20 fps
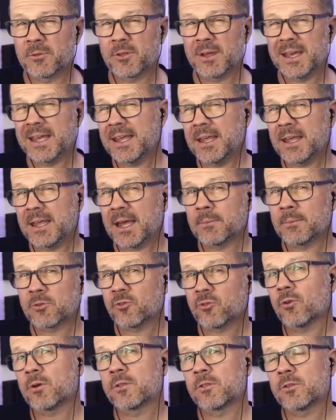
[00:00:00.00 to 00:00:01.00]
So Ecamm's
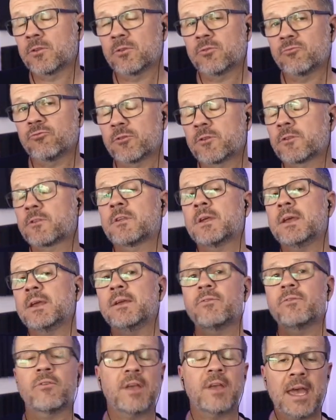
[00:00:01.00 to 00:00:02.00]
trying to
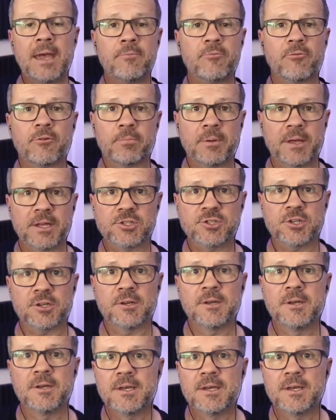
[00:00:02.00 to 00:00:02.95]
receive a camera picture,